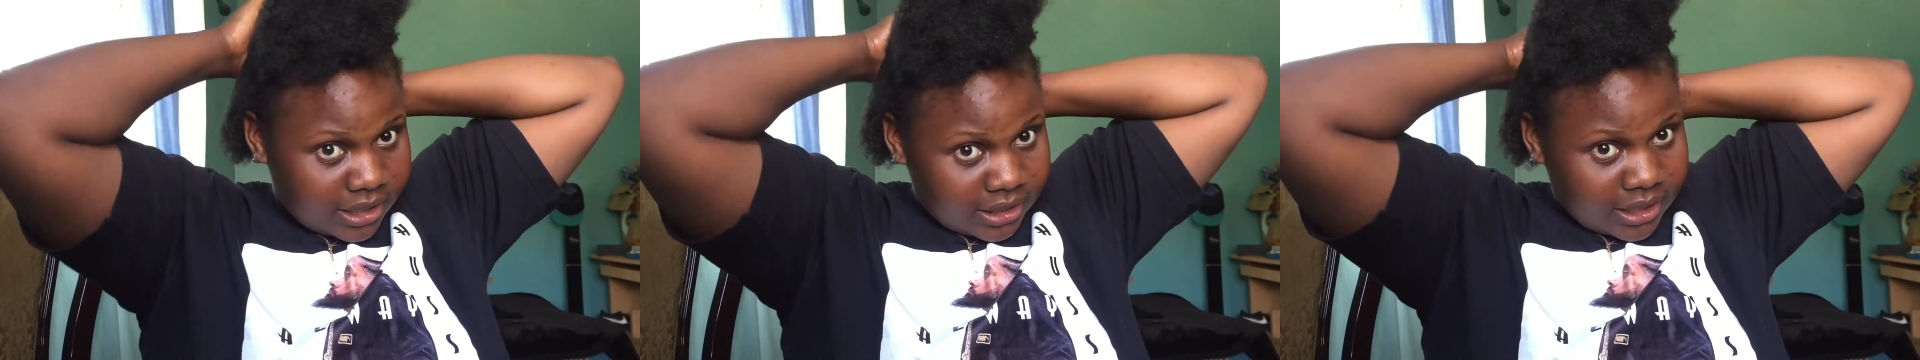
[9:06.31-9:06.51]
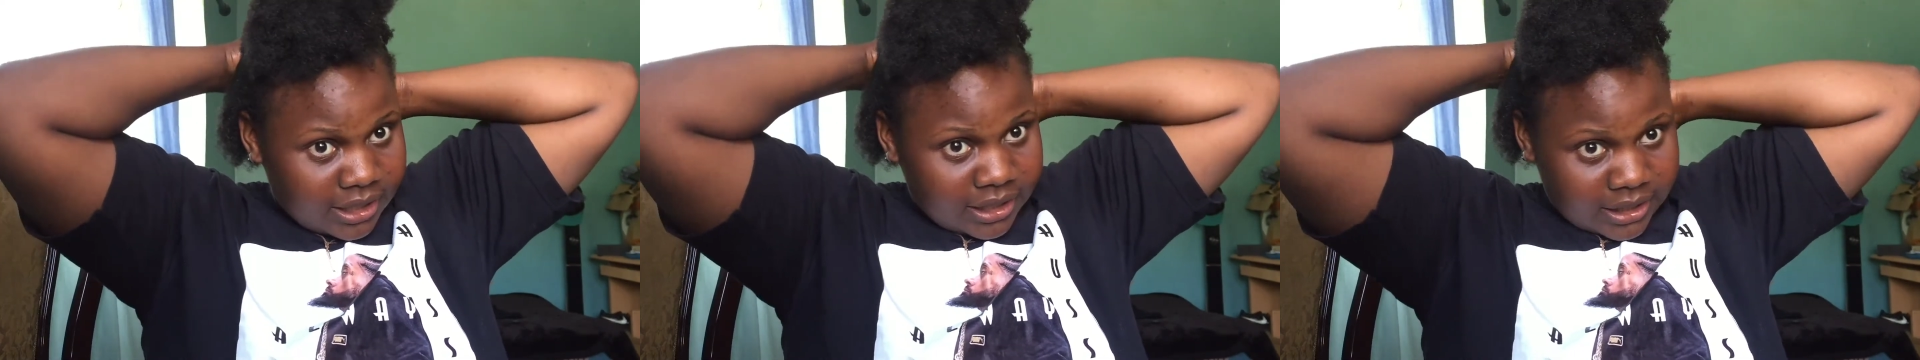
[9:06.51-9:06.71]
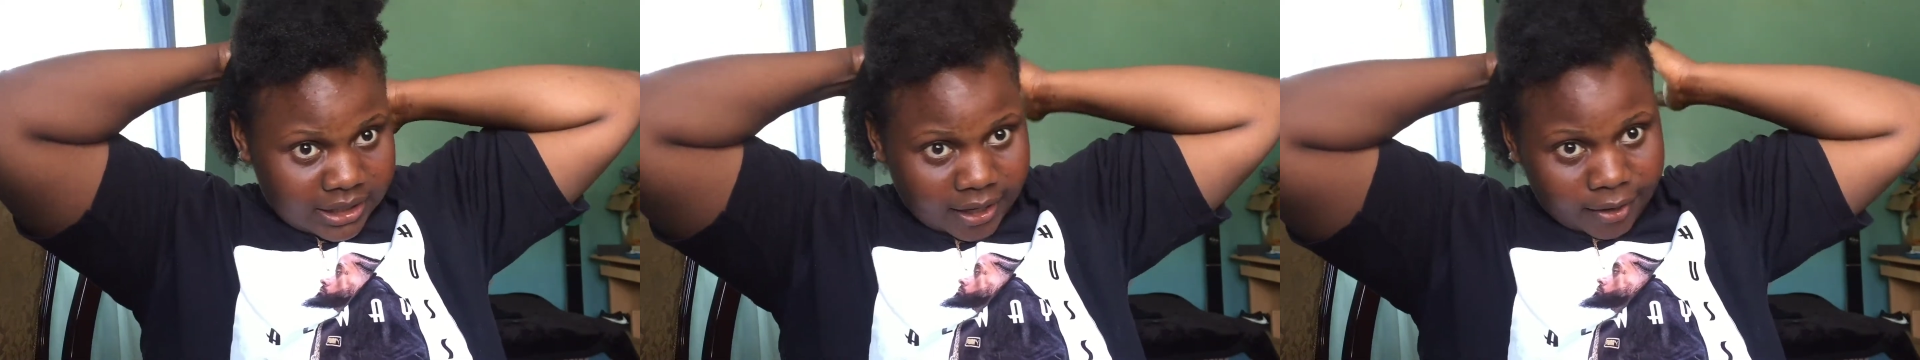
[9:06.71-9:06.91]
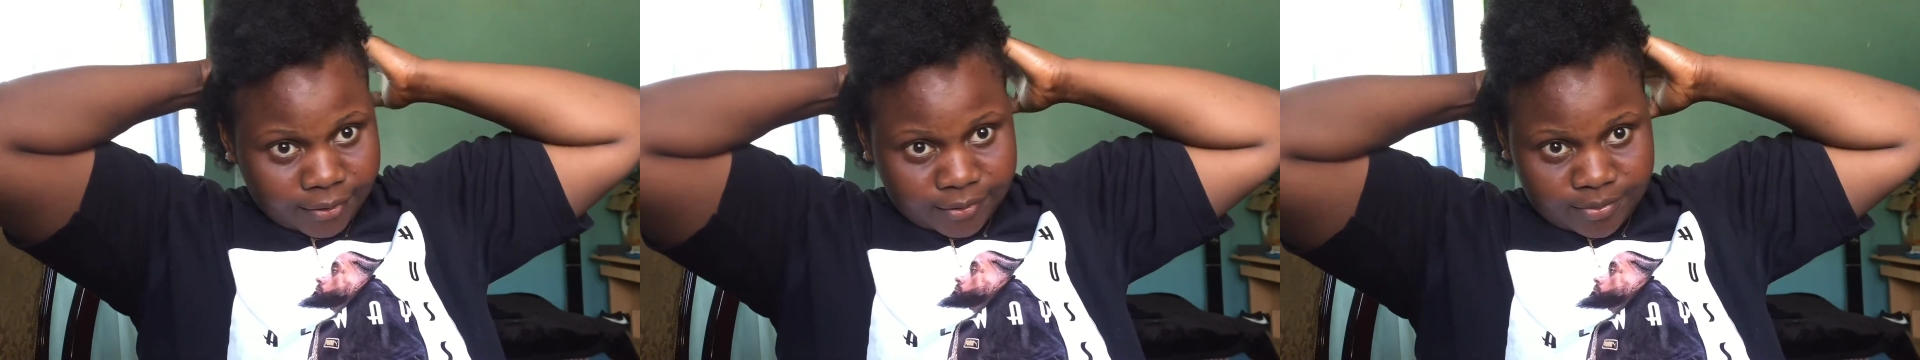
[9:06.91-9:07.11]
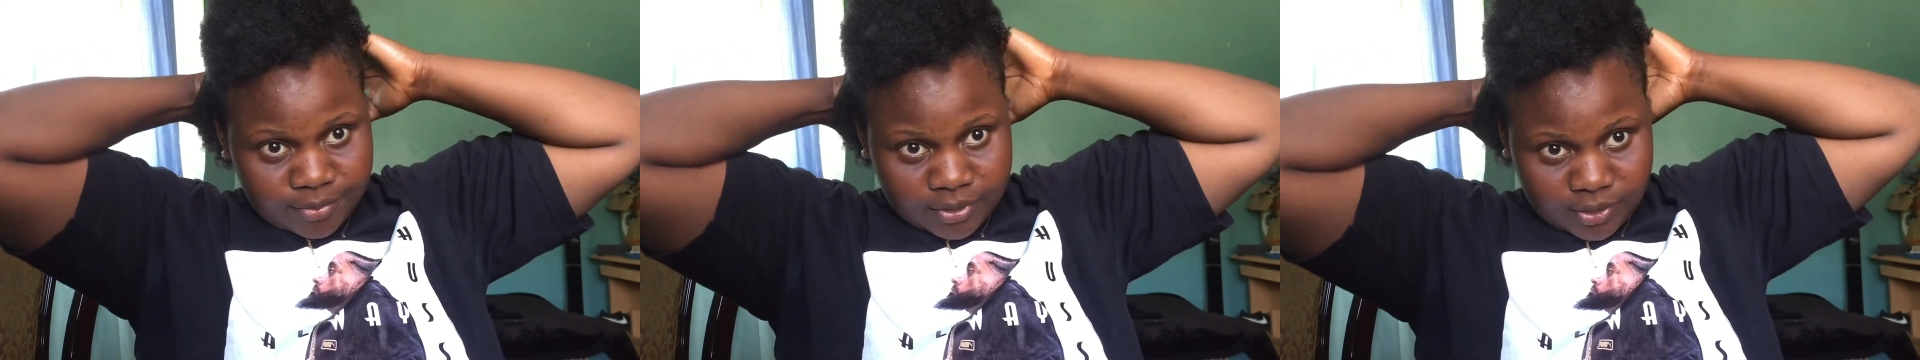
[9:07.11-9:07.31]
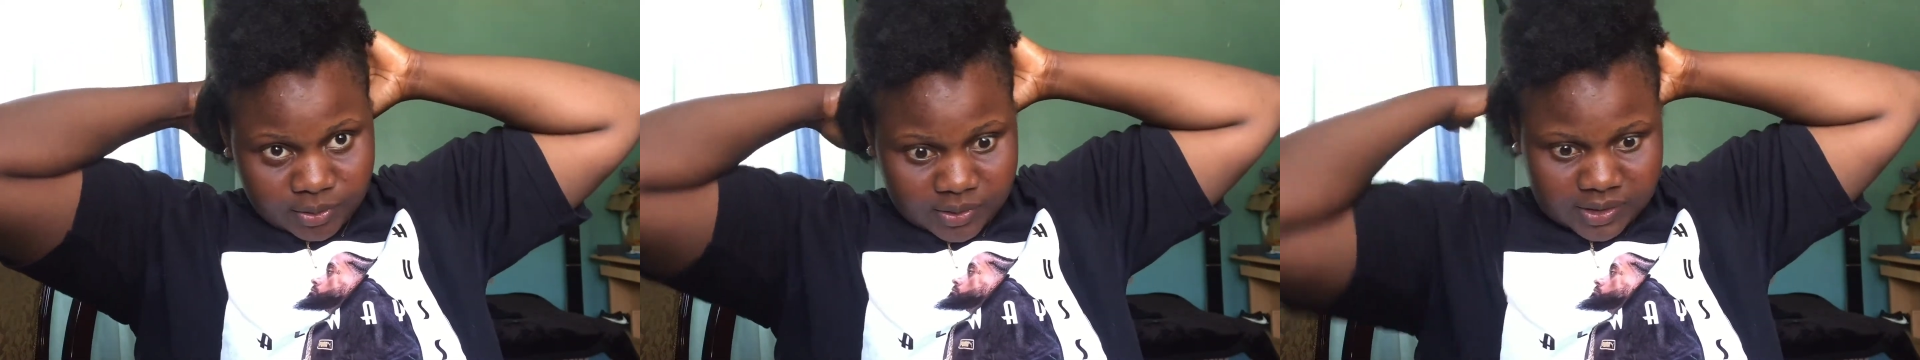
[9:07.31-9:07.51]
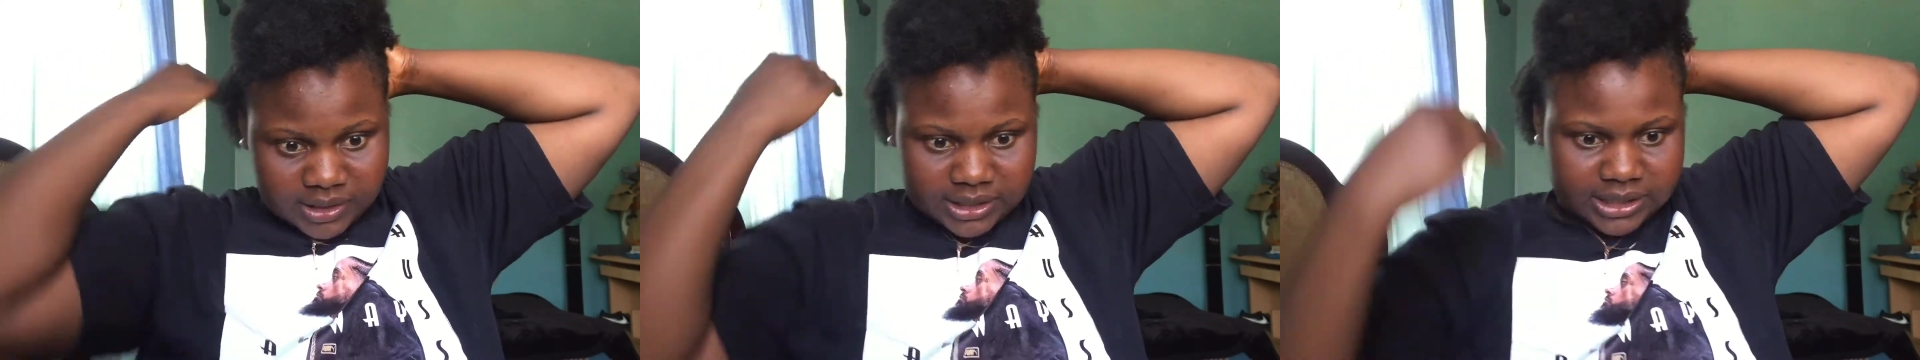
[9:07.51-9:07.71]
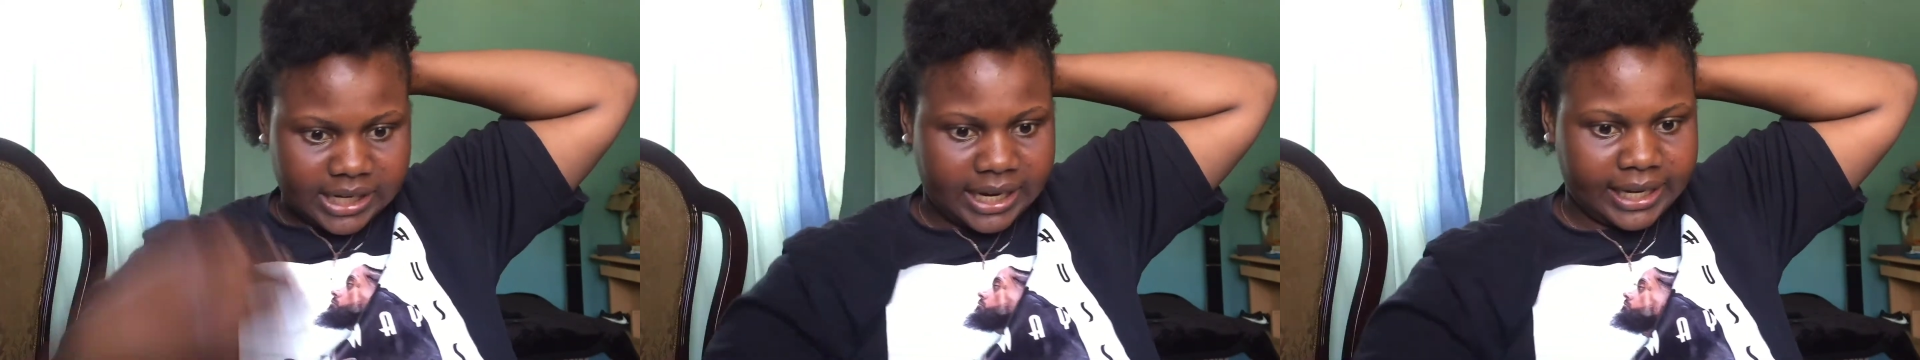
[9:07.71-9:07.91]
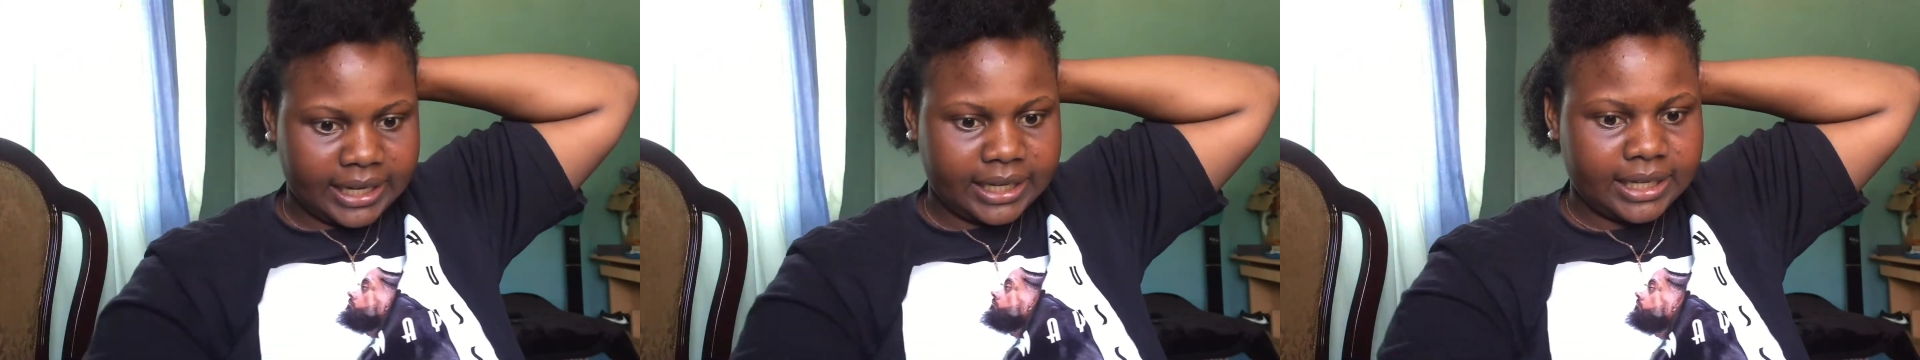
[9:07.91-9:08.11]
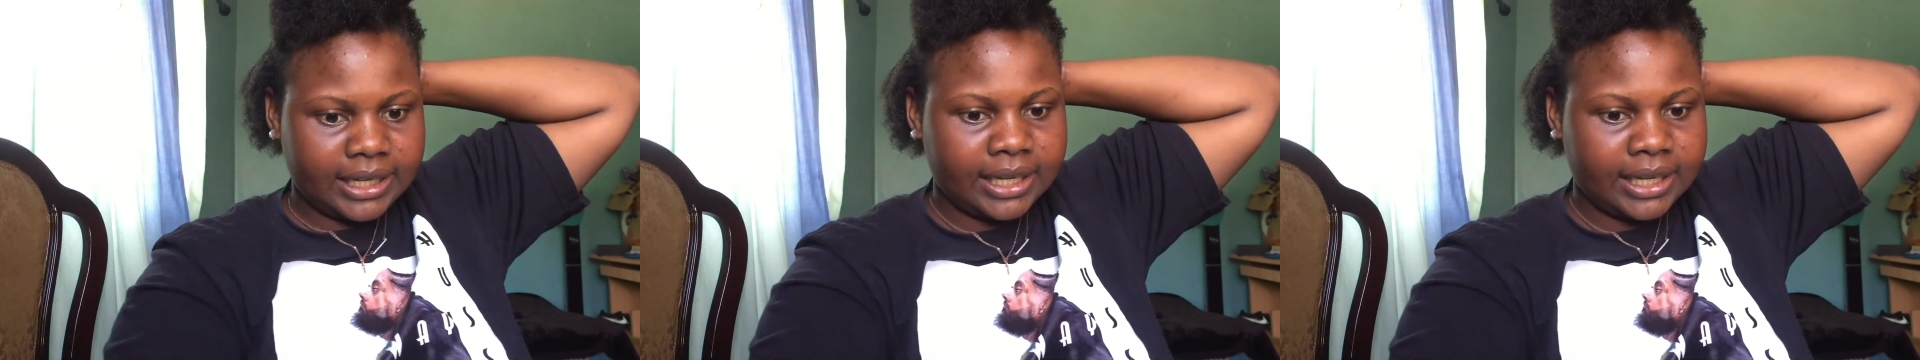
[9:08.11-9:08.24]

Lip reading: take it out, because it's like